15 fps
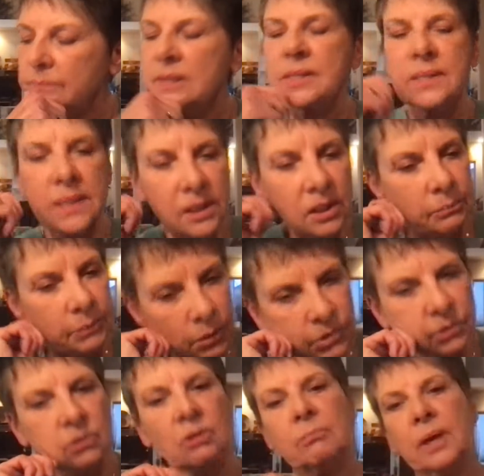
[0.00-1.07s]
seek a
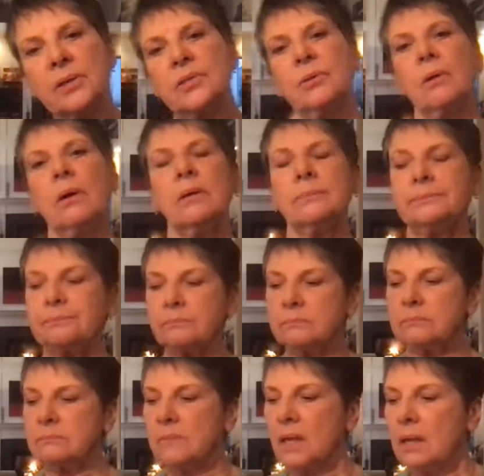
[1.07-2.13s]
musical mentor
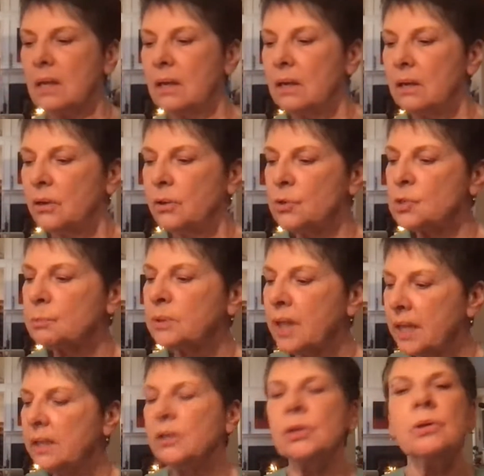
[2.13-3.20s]
whose
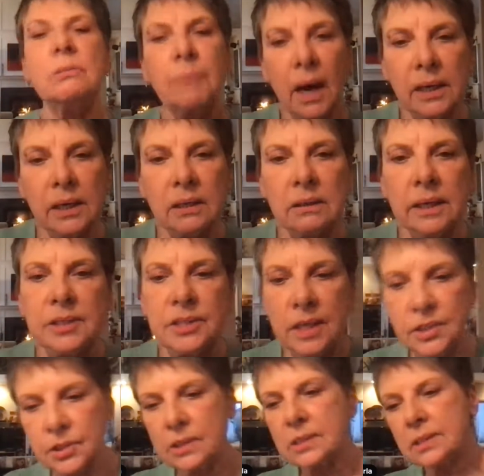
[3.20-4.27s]
playing you admire and
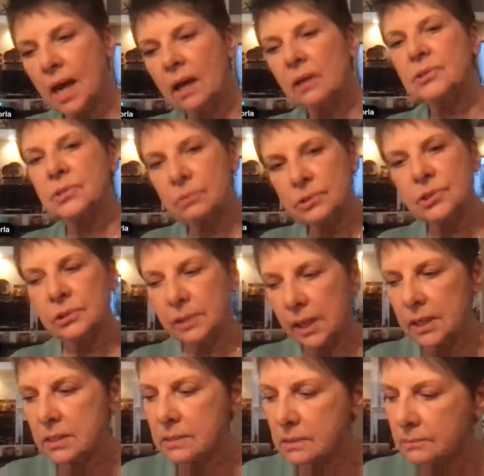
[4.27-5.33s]
teaching style suits your
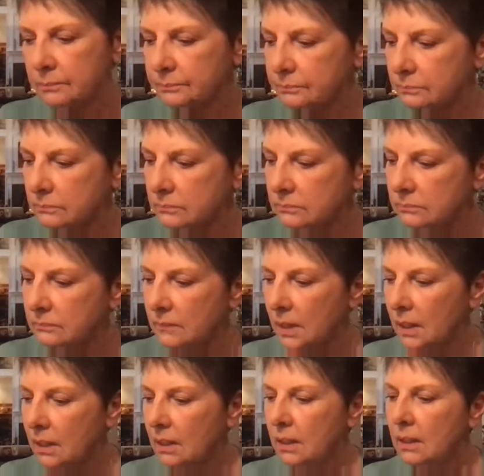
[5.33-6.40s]
needs.
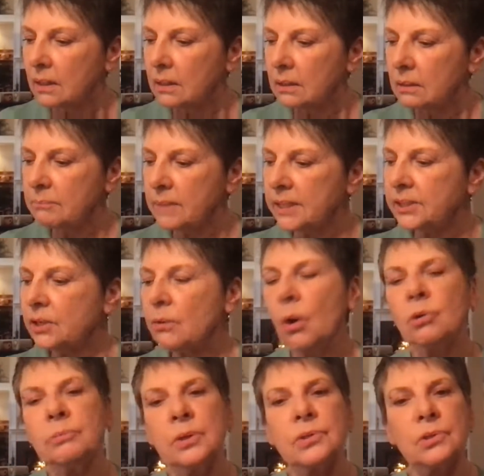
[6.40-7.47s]
Make your
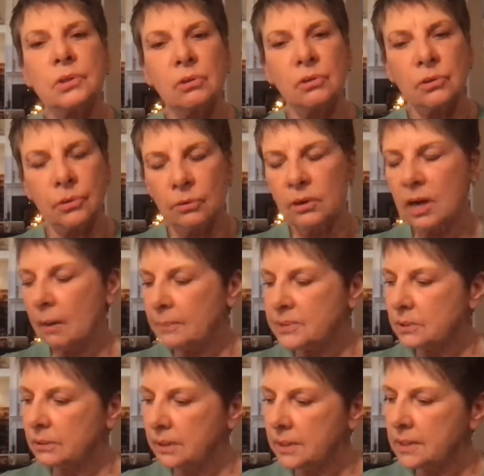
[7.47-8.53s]
own musical career
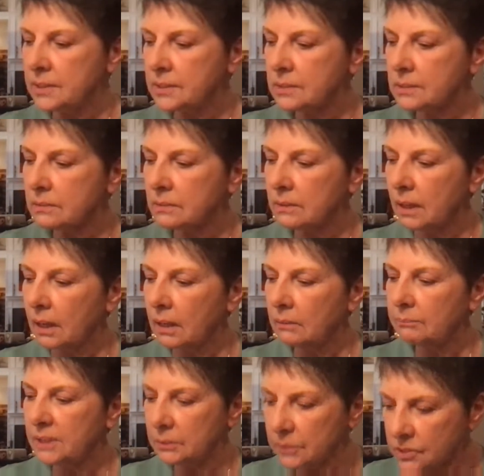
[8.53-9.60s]
opportunities.
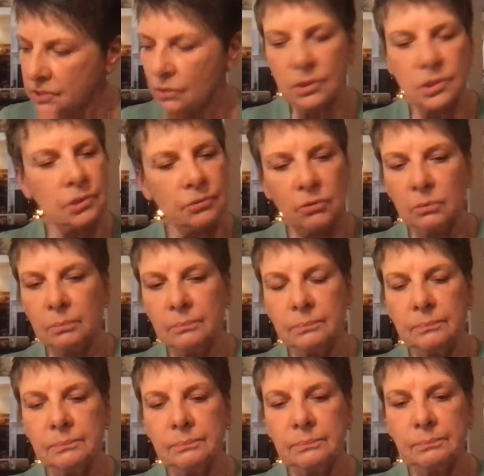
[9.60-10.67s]
Be resourceful.
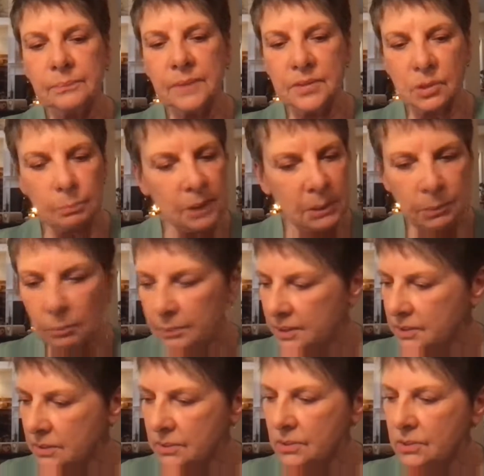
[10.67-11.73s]
It's a people
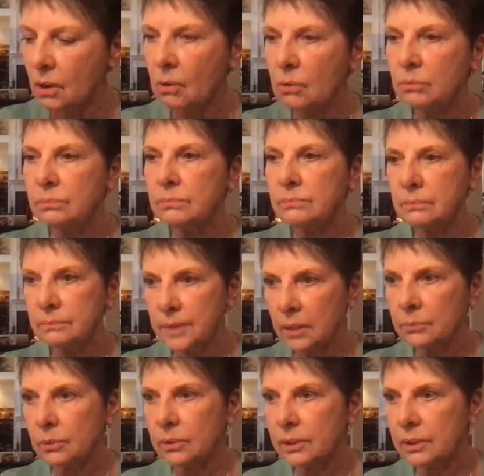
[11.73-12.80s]
business, so
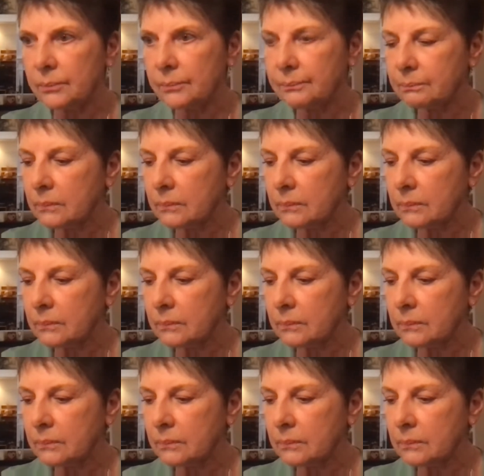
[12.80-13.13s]
network.